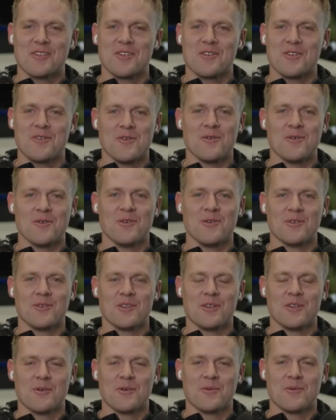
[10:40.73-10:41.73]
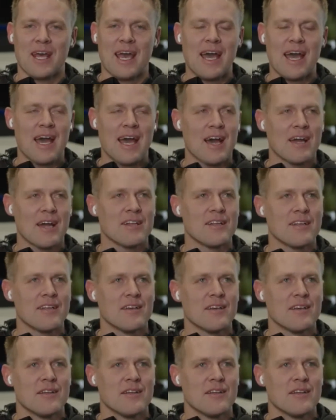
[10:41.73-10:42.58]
knew that would add